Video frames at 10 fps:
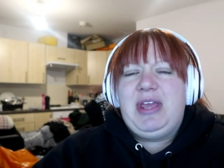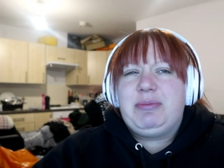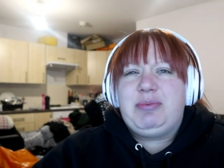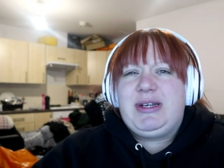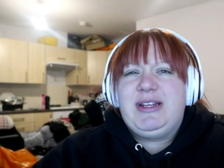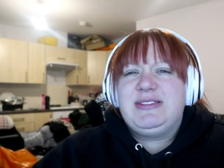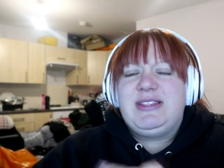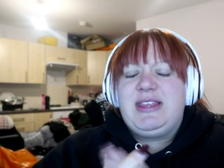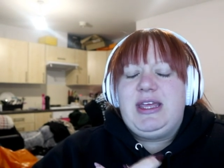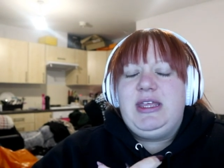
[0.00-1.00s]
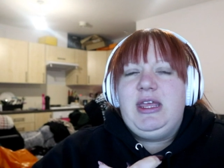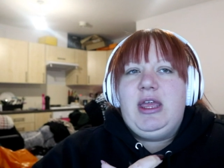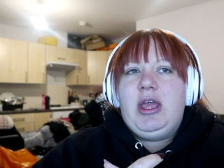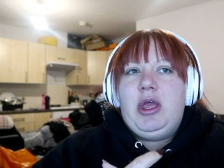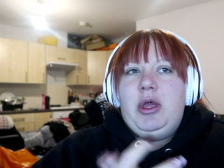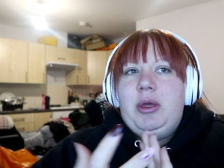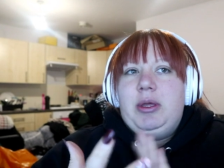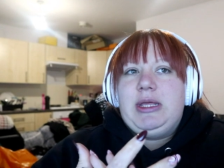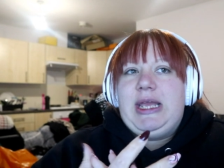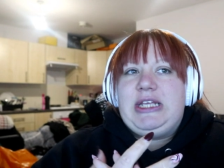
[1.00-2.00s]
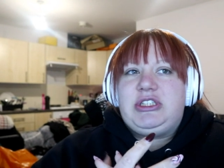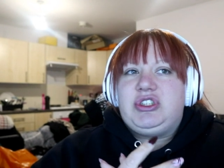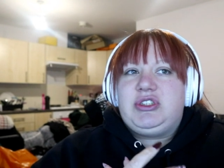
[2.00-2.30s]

fake pregnancy thing. It's,